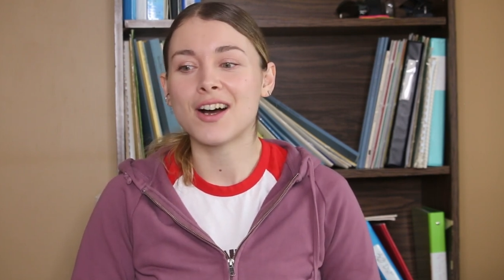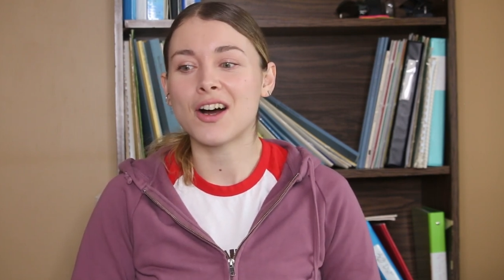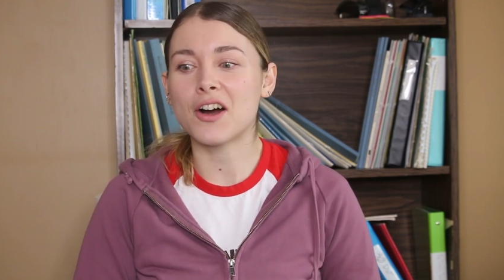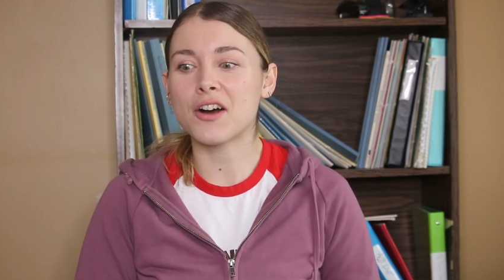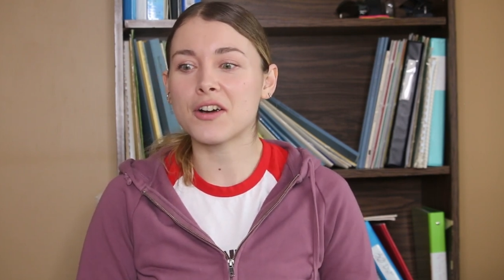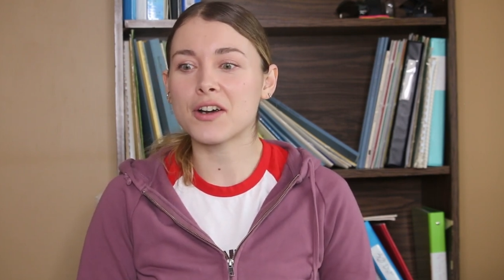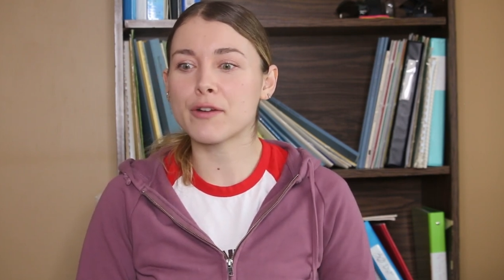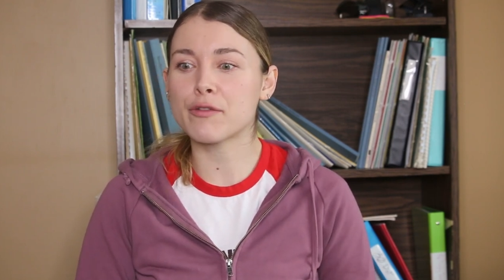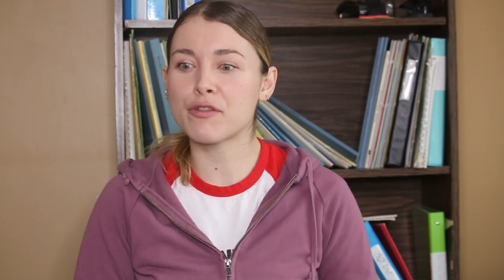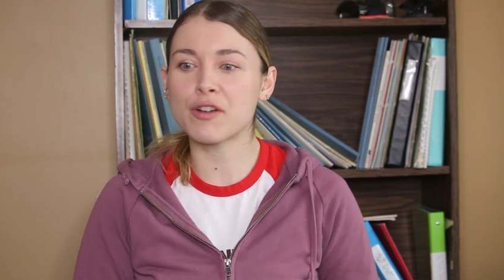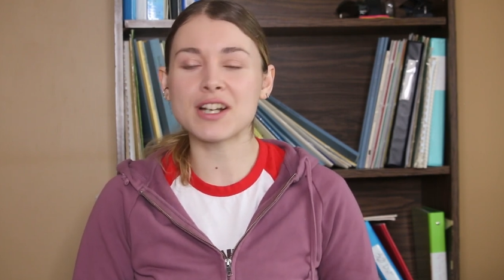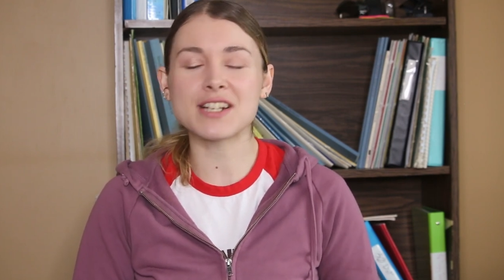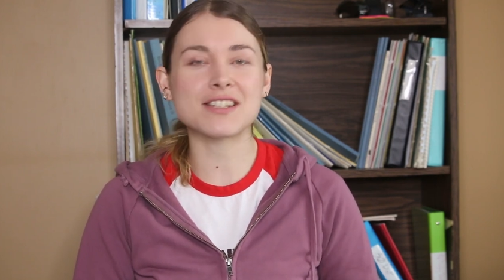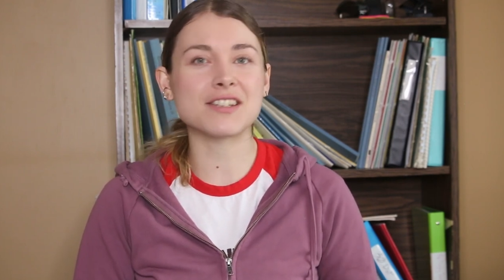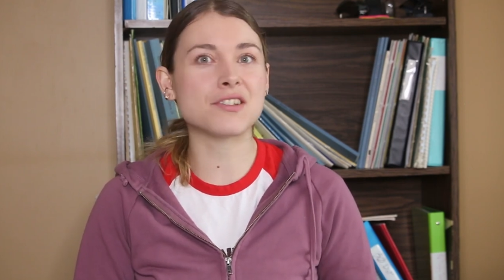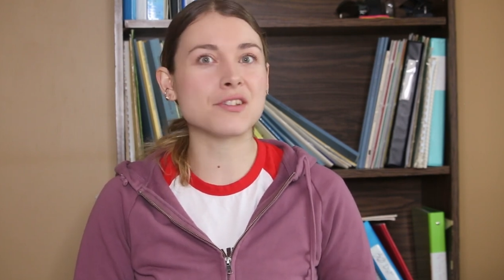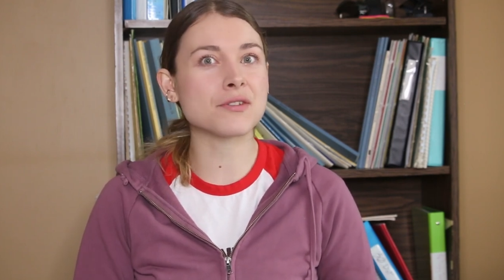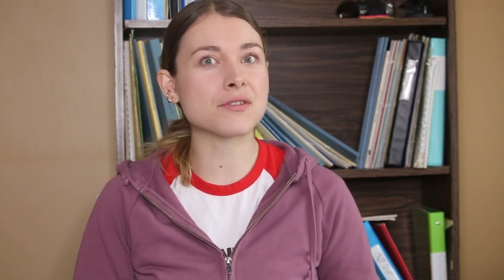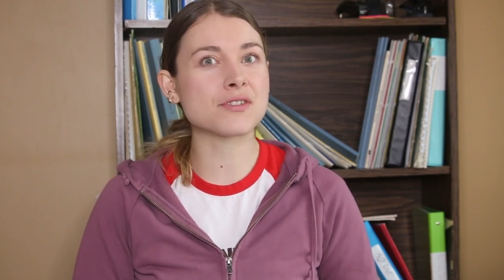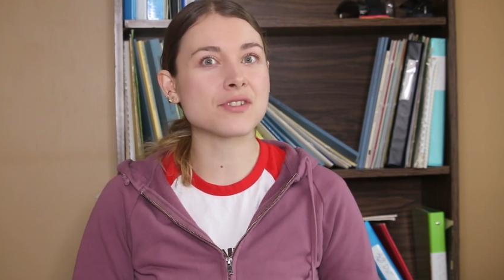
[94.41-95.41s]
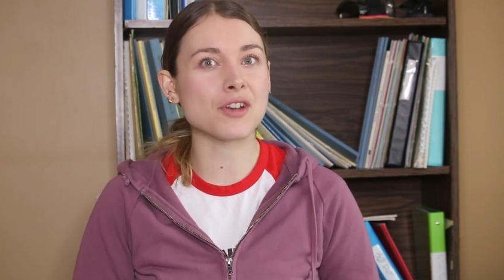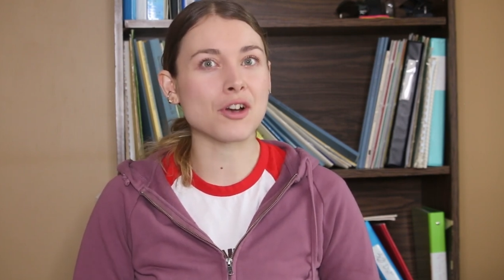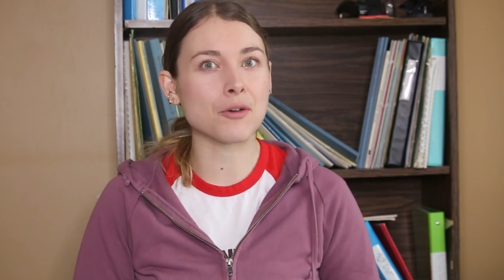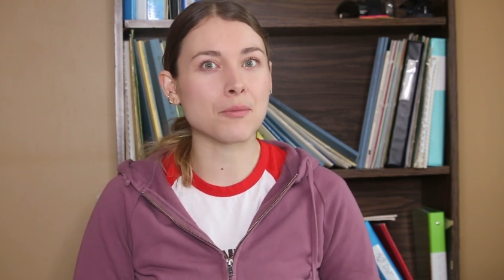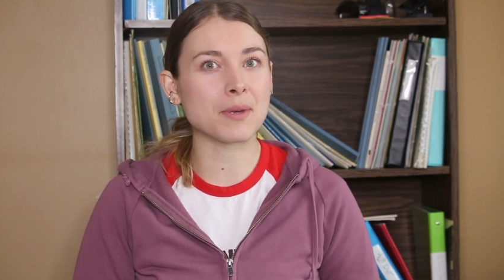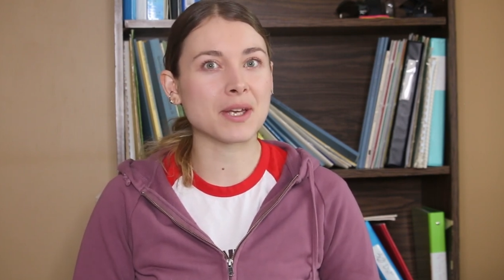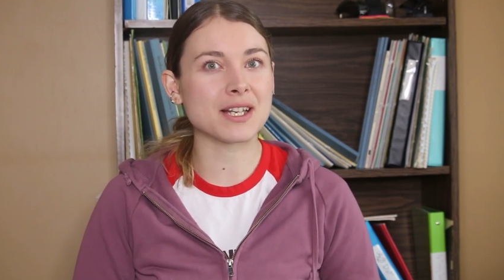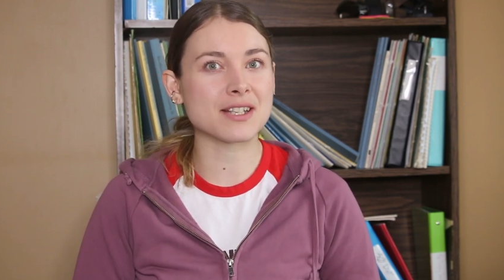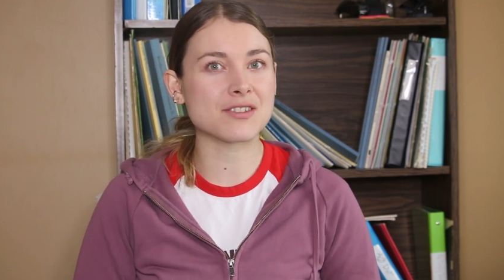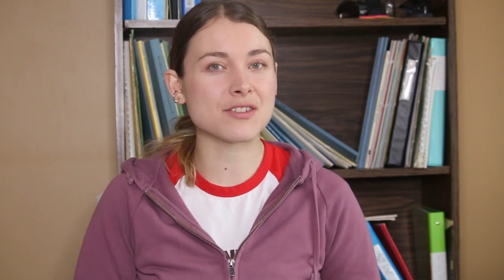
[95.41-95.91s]
are afraid to do
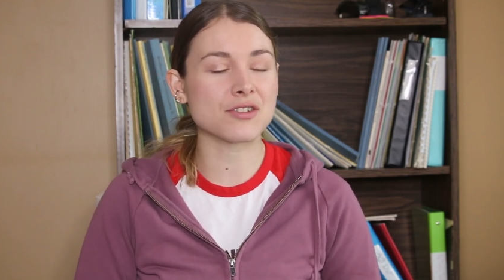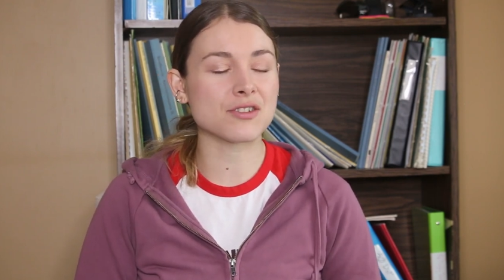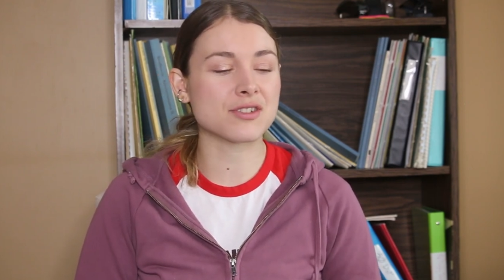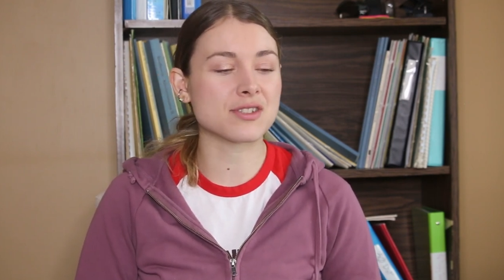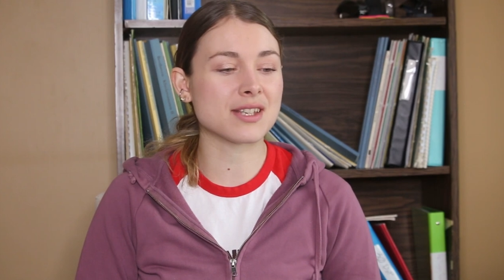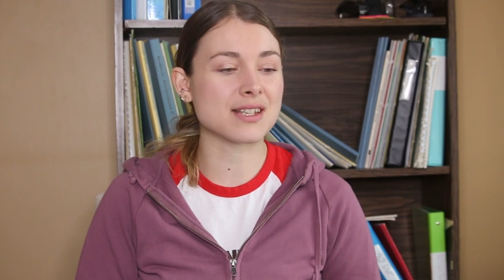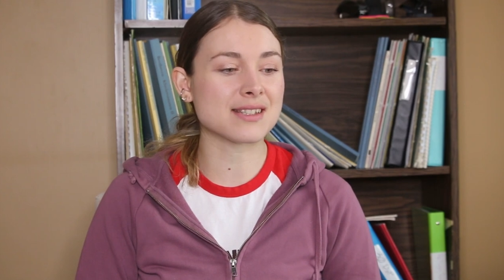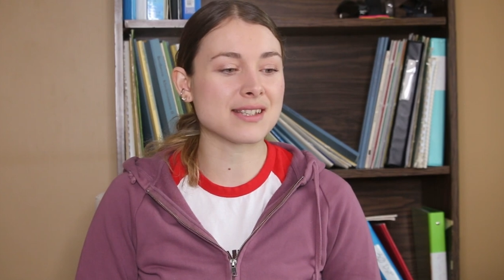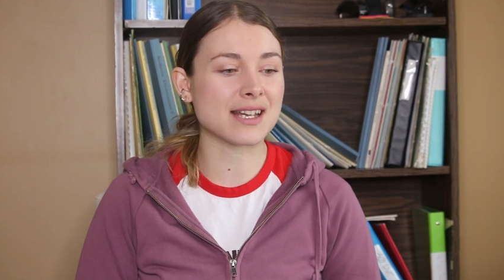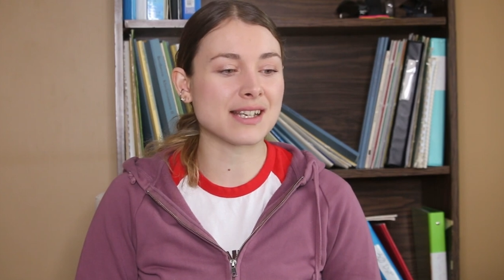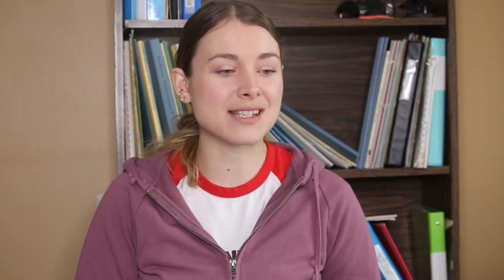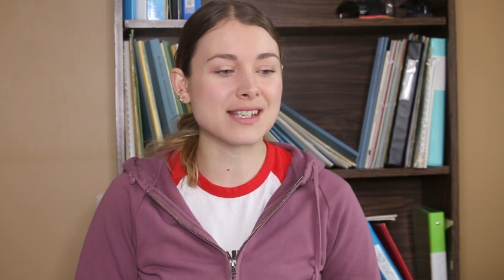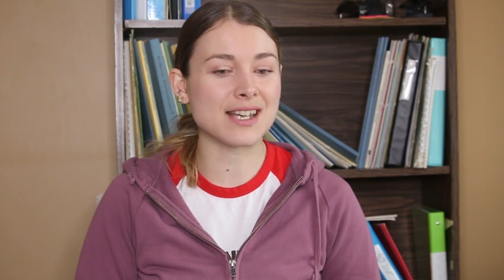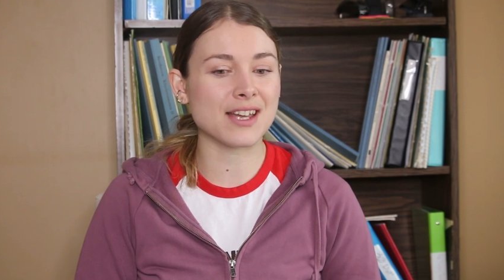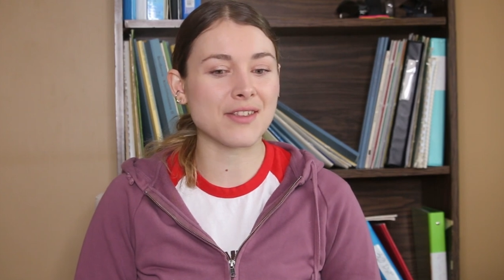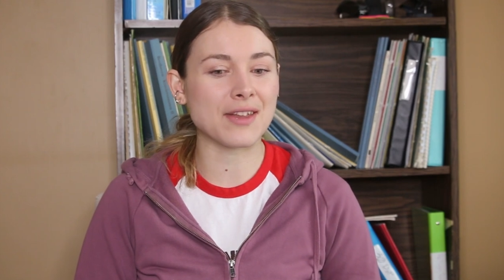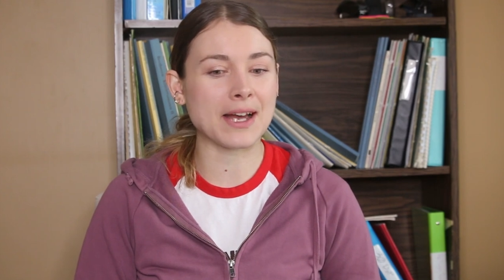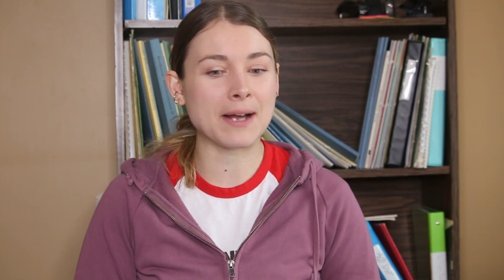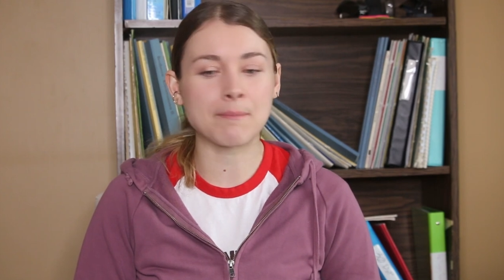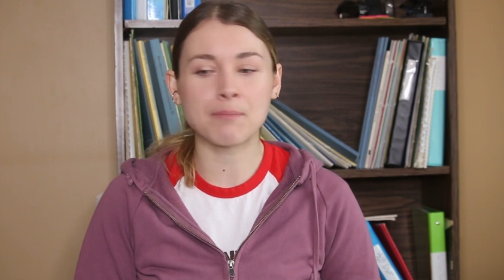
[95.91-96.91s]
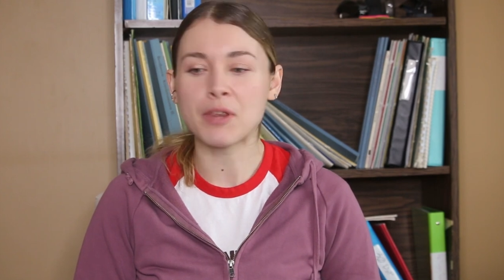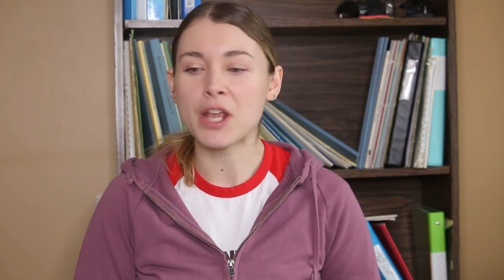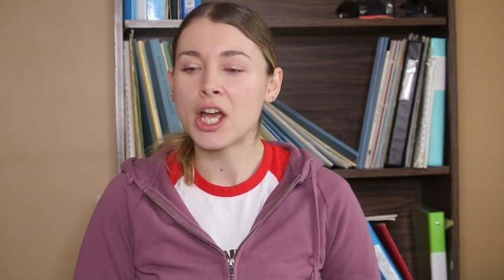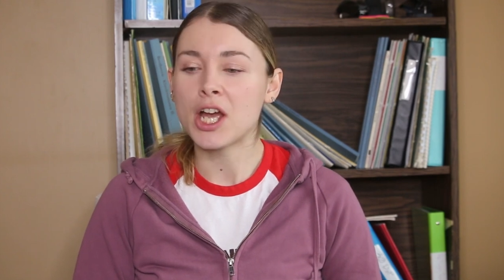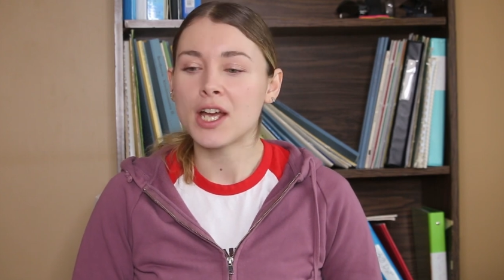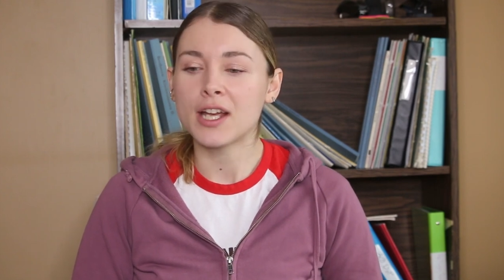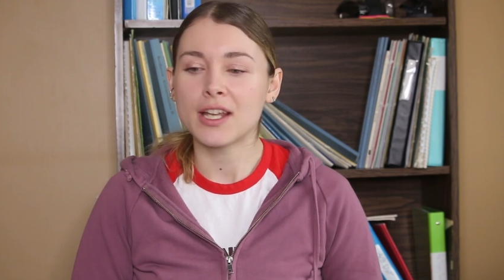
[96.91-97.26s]
so, because there's this idea that